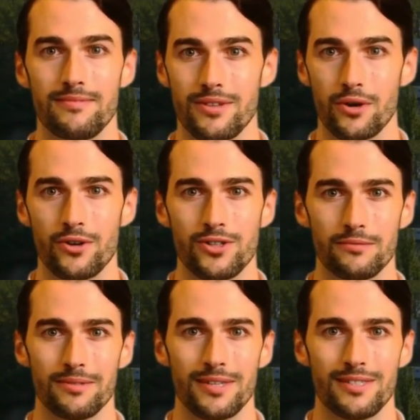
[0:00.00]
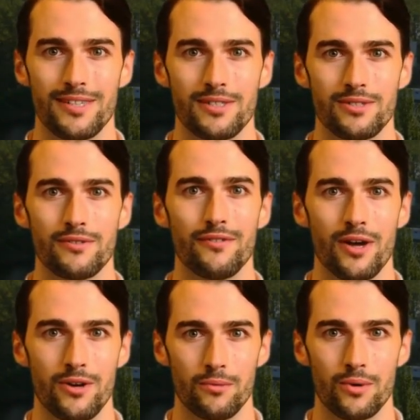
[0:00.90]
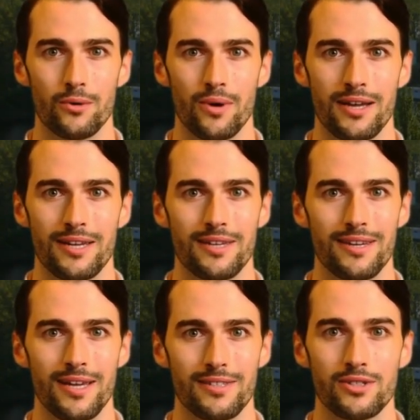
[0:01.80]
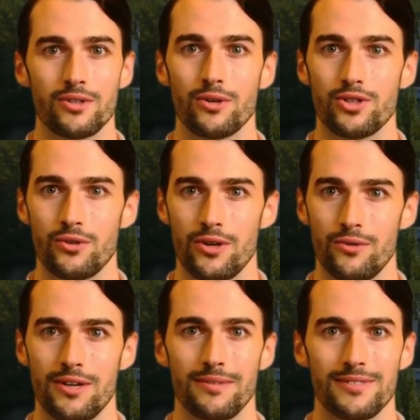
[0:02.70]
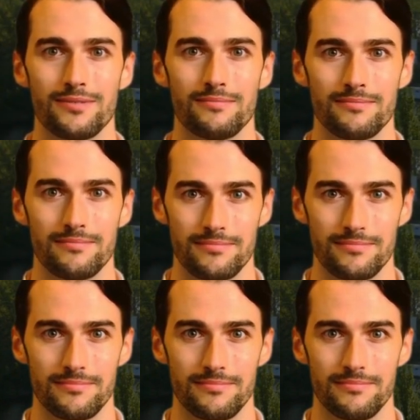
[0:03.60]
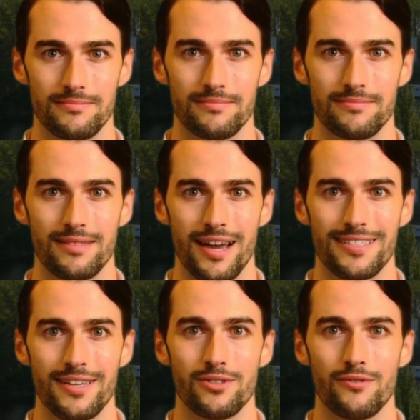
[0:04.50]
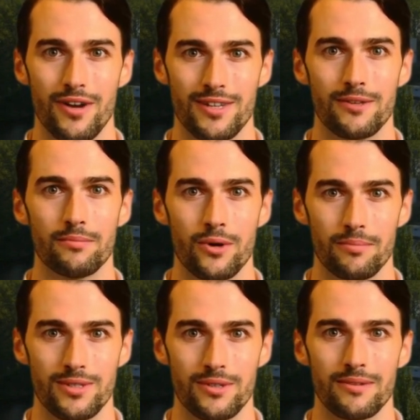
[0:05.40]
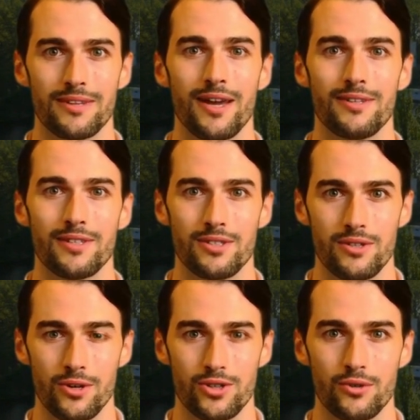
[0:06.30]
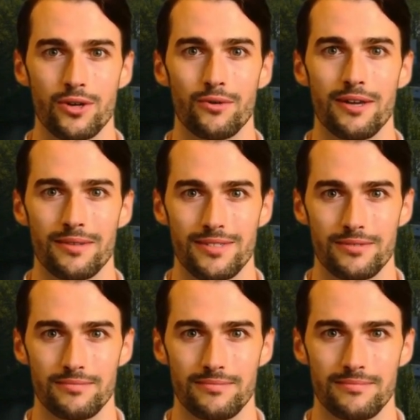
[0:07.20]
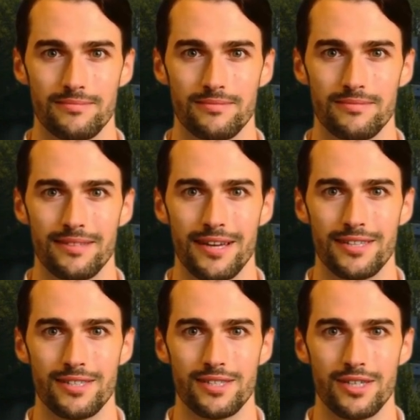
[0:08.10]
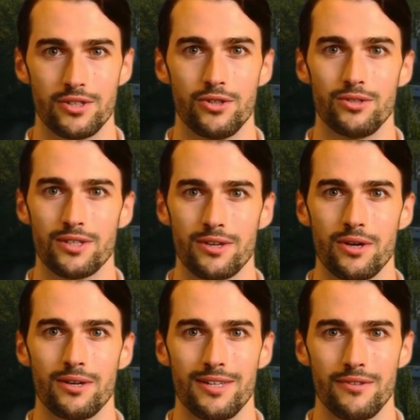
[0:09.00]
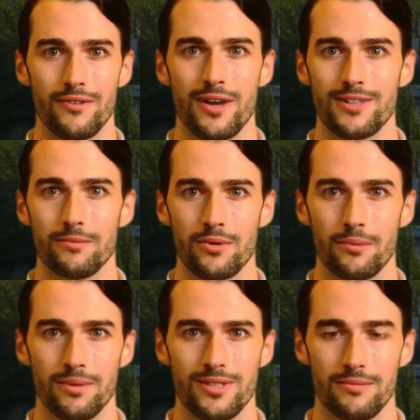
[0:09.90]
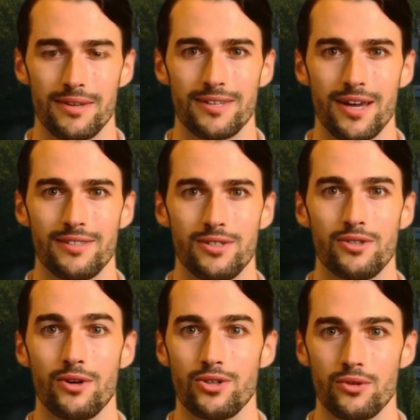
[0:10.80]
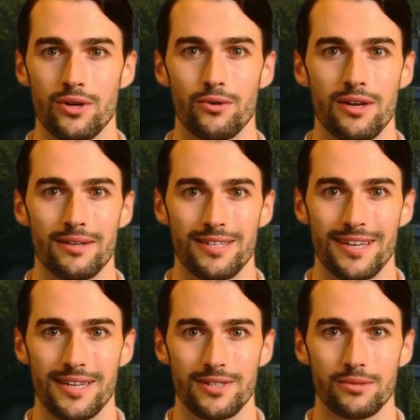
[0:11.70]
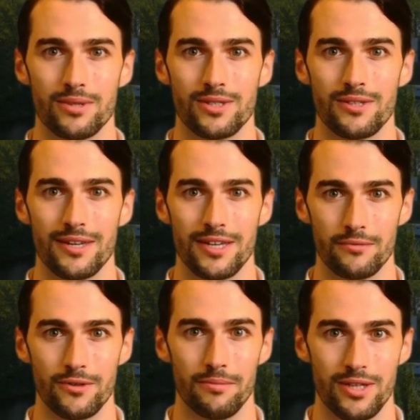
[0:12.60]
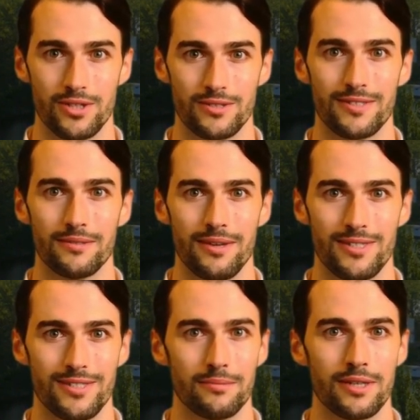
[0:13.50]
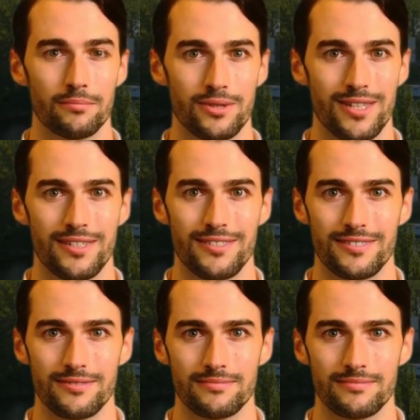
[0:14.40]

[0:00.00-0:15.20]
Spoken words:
Here are some key steps to follow when writing a non-disclosure agreement. Identify the purpose of the non-disclosure agreement. It is essential to clearly define the purpose of the non-disclosure agreement and the specific information that needs to be protected.